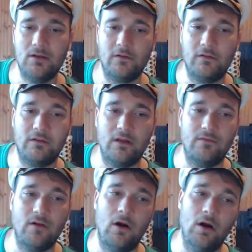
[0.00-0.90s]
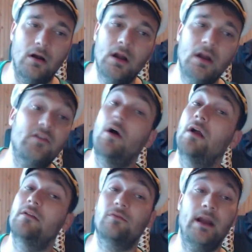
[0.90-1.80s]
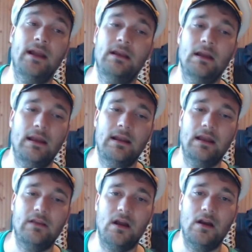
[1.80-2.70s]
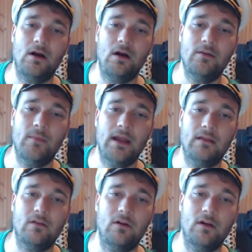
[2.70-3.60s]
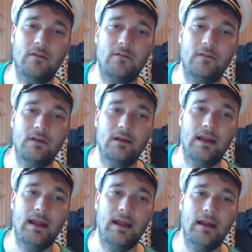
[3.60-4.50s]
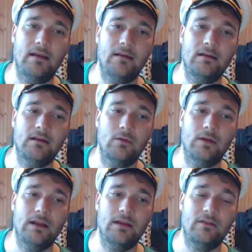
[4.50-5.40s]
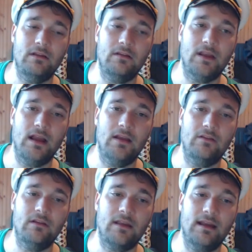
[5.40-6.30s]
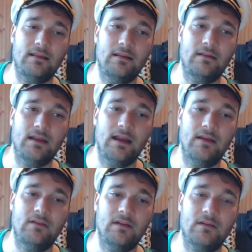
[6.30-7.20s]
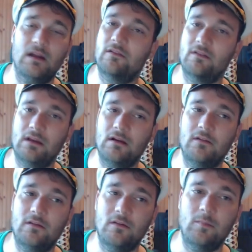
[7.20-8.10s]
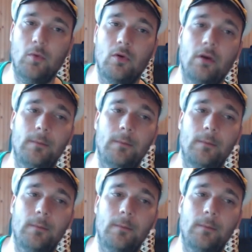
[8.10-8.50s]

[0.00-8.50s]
and stuff, are taunts, right? It has kind of on-demand taunts, and, you know, it has these guys, it's got these guys, it's got Cenarius' board